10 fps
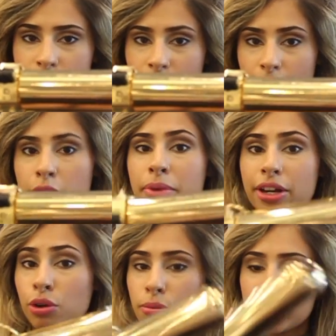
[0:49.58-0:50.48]
the clamp.
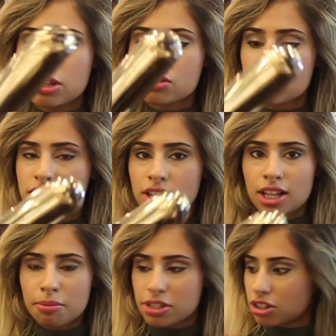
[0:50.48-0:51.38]
At home I use just the
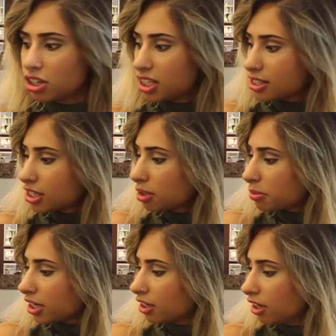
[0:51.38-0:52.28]
clamp, it's a lot easier,
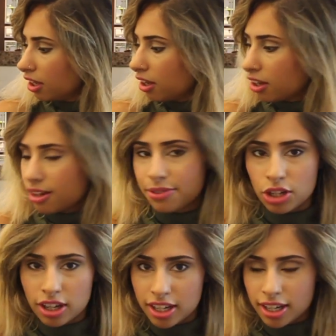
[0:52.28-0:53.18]
but I
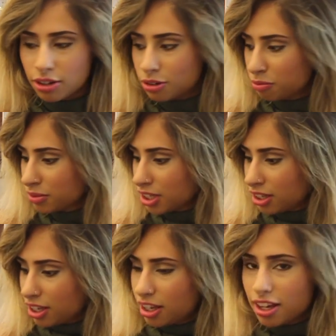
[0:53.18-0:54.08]
forgot it at home.
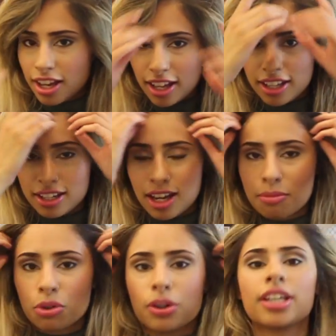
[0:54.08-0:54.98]
And
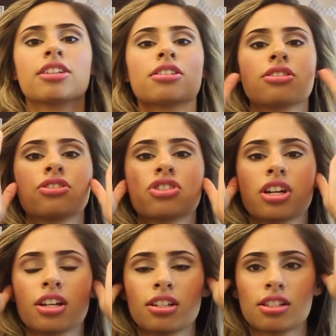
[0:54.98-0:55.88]
I'm going to
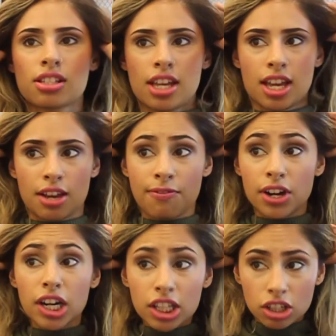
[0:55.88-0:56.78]
just take
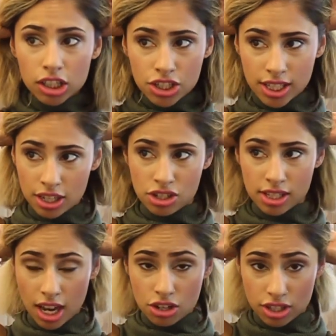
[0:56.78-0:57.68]
very large sections
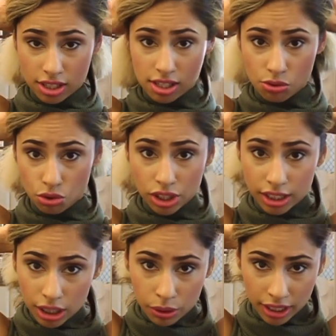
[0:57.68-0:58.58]
actually. This is
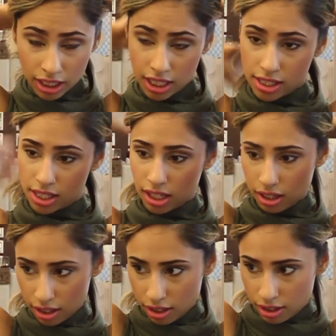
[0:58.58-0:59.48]
really quick and easy.
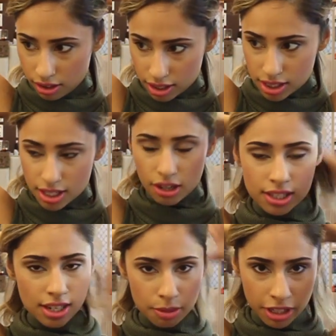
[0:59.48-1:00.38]
This is how
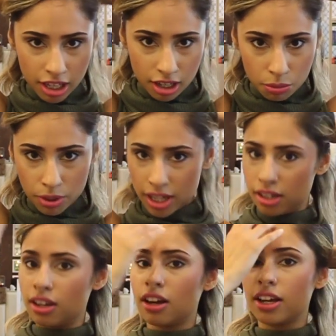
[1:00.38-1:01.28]
style my hair
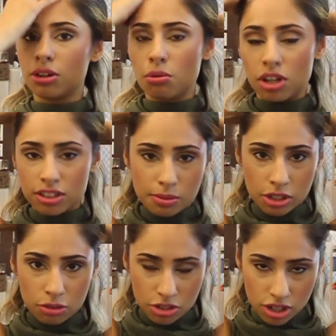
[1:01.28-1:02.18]
when I don't want to spend
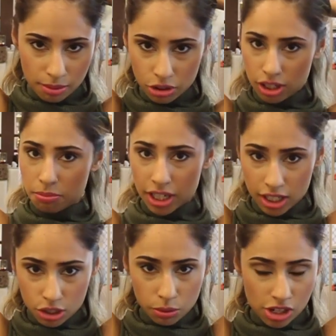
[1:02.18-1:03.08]
too much time on it, but I
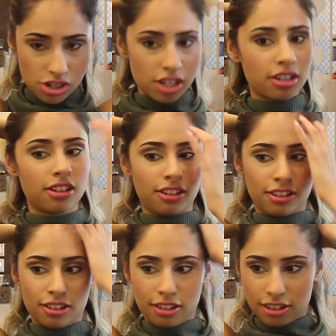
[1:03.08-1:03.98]
need to wash it.
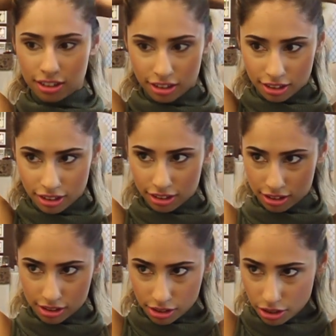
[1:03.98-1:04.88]

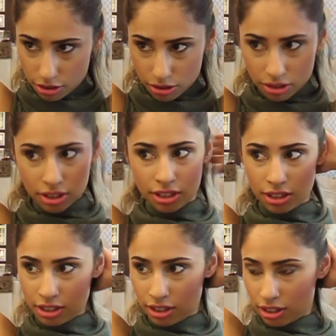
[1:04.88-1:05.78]
So,
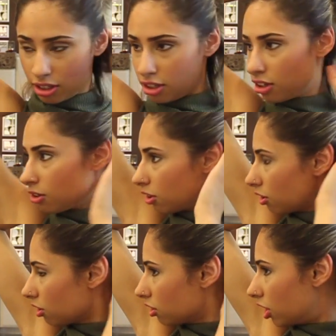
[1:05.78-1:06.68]

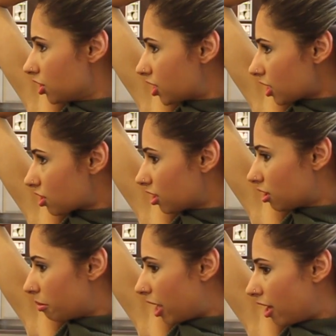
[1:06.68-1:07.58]
large section in the
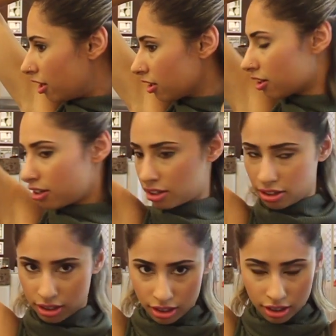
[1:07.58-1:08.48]
back.
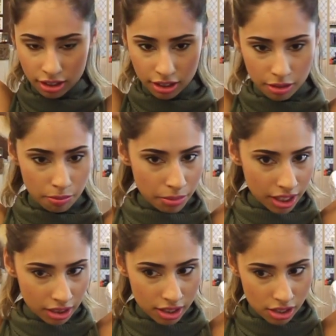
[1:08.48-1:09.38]

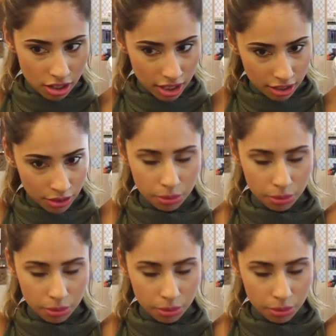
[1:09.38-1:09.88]
Pin this all out of the